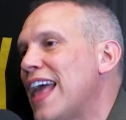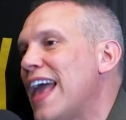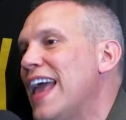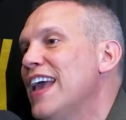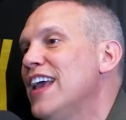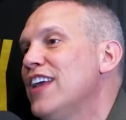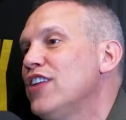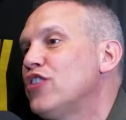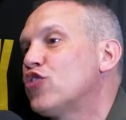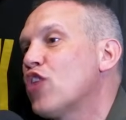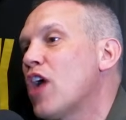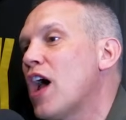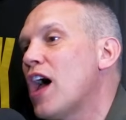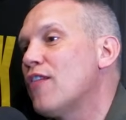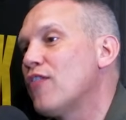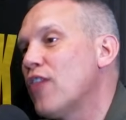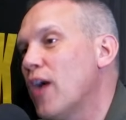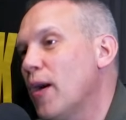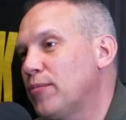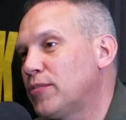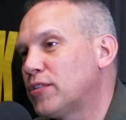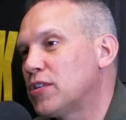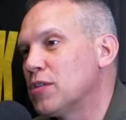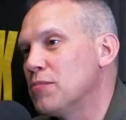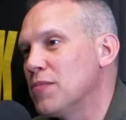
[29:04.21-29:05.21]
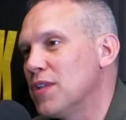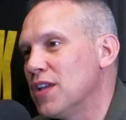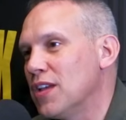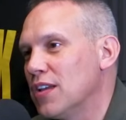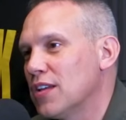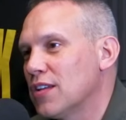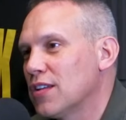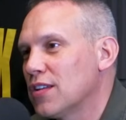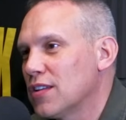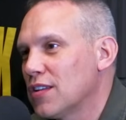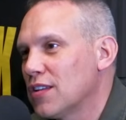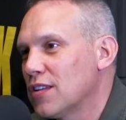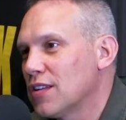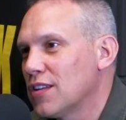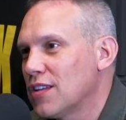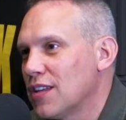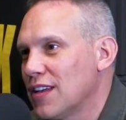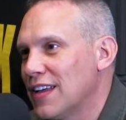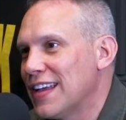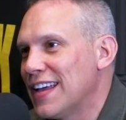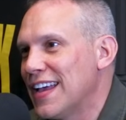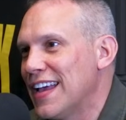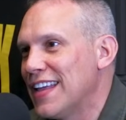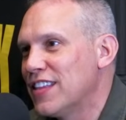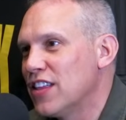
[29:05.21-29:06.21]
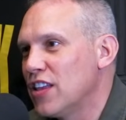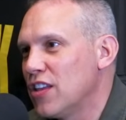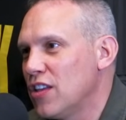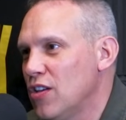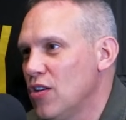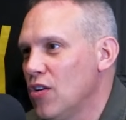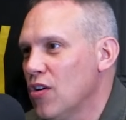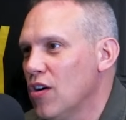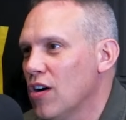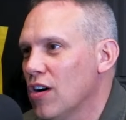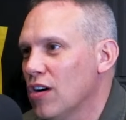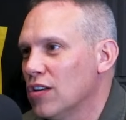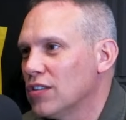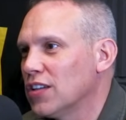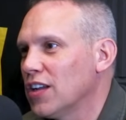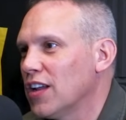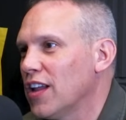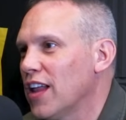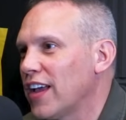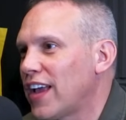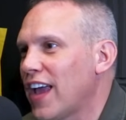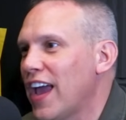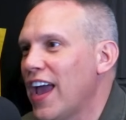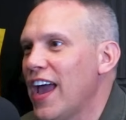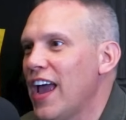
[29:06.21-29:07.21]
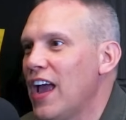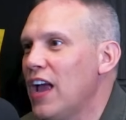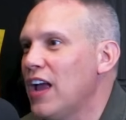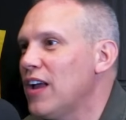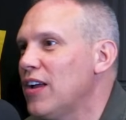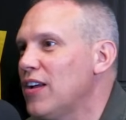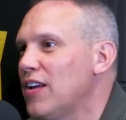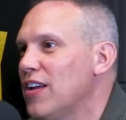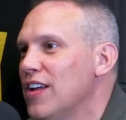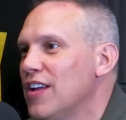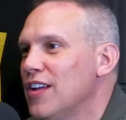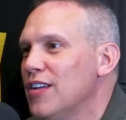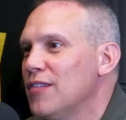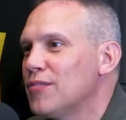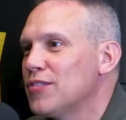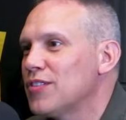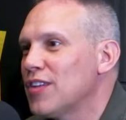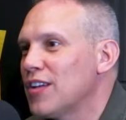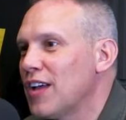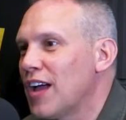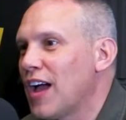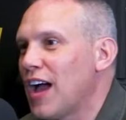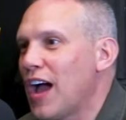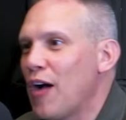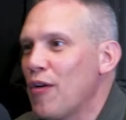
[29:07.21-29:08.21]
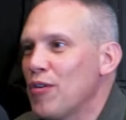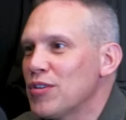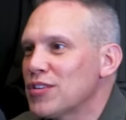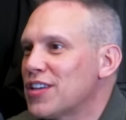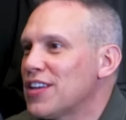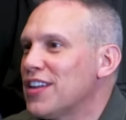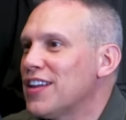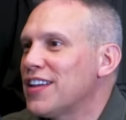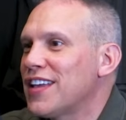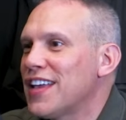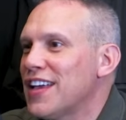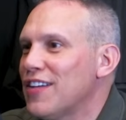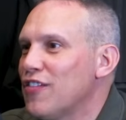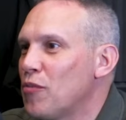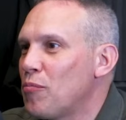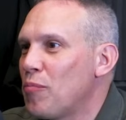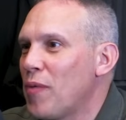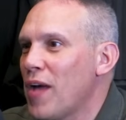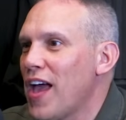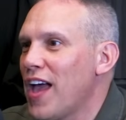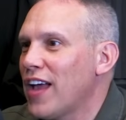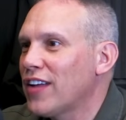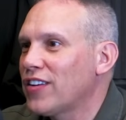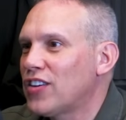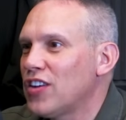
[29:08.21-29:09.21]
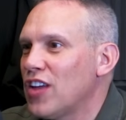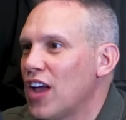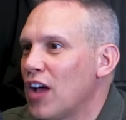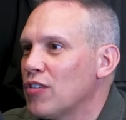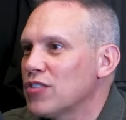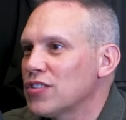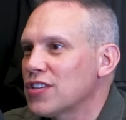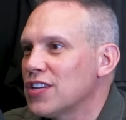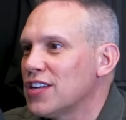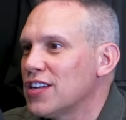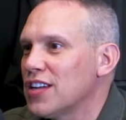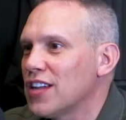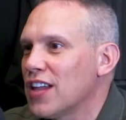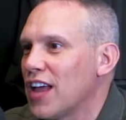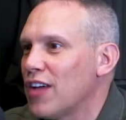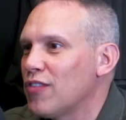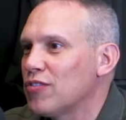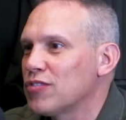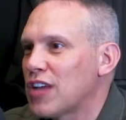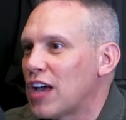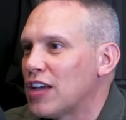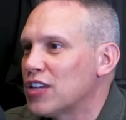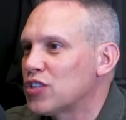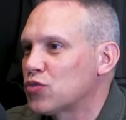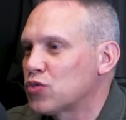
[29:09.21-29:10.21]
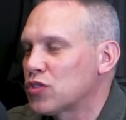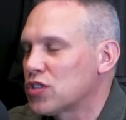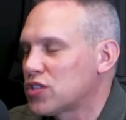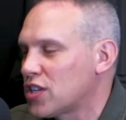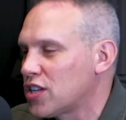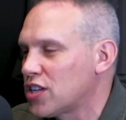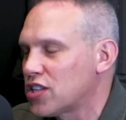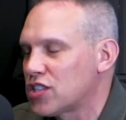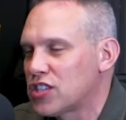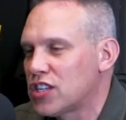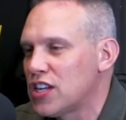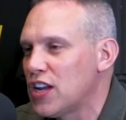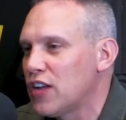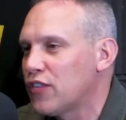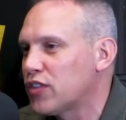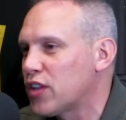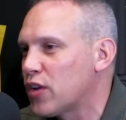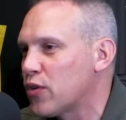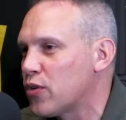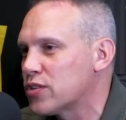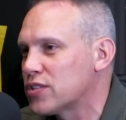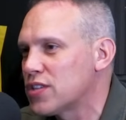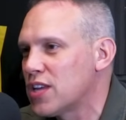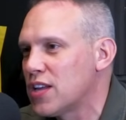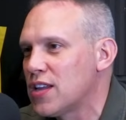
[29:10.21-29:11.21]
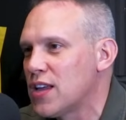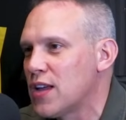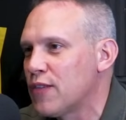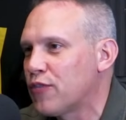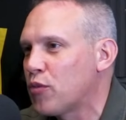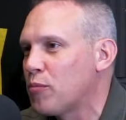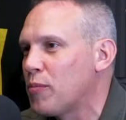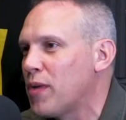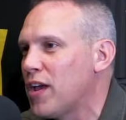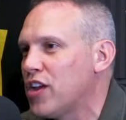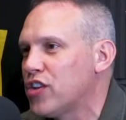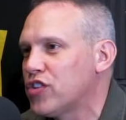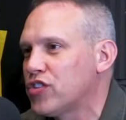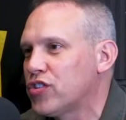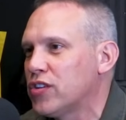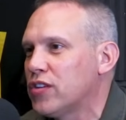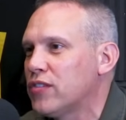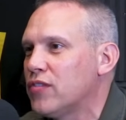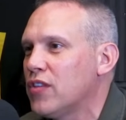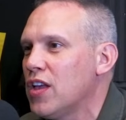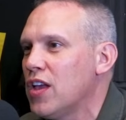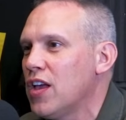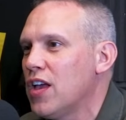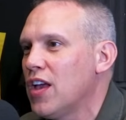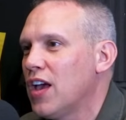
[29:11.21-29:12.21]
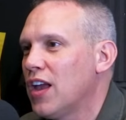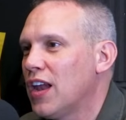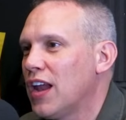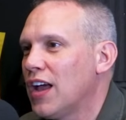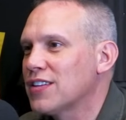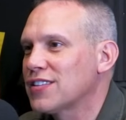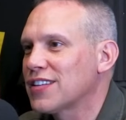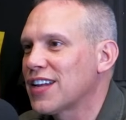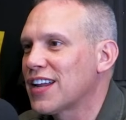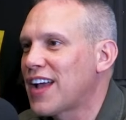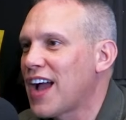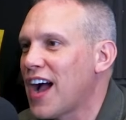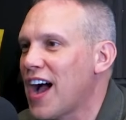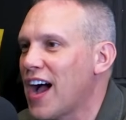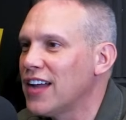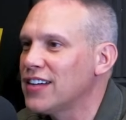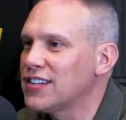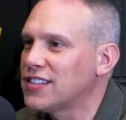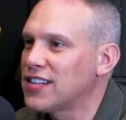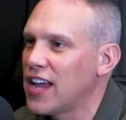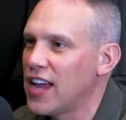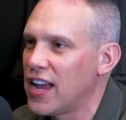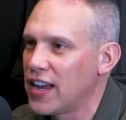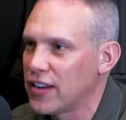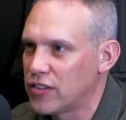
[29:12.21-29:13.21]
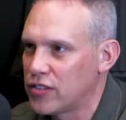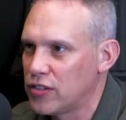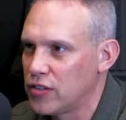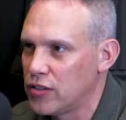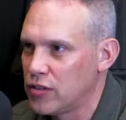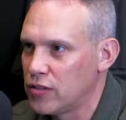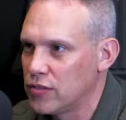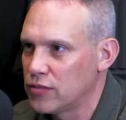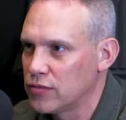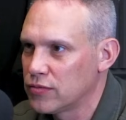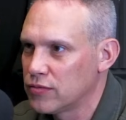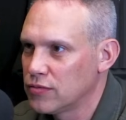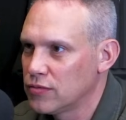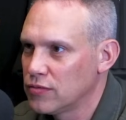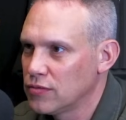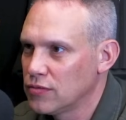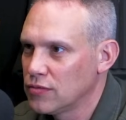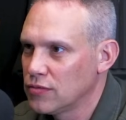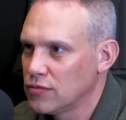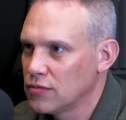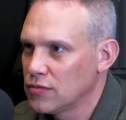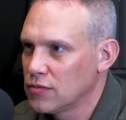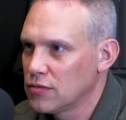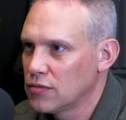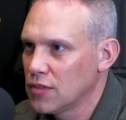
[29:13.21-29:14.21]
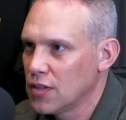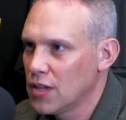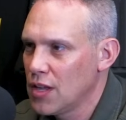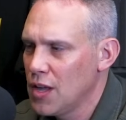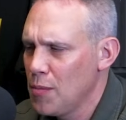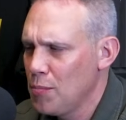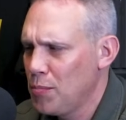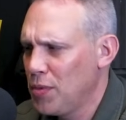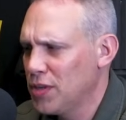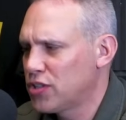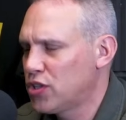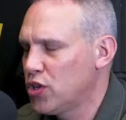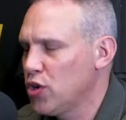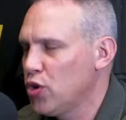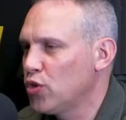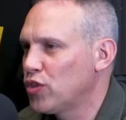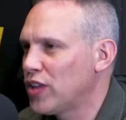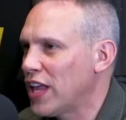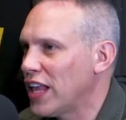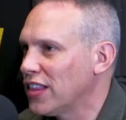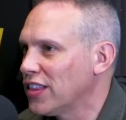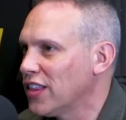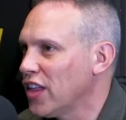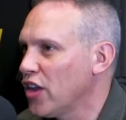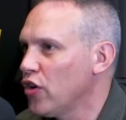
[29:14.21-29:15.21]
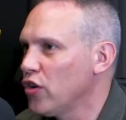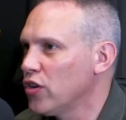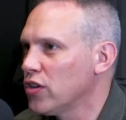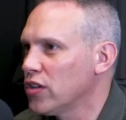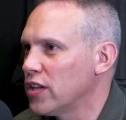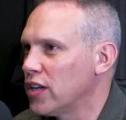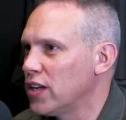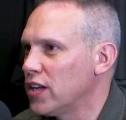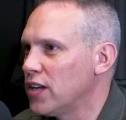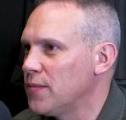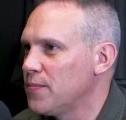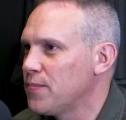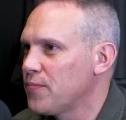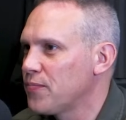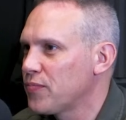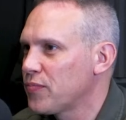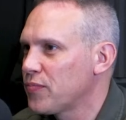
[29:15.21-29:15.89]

They drive up to me in the U-Haul and they're like, hey, I was going to give it back to you. I was just going to see if there was any information and I was going to contact you. But dude, they literally,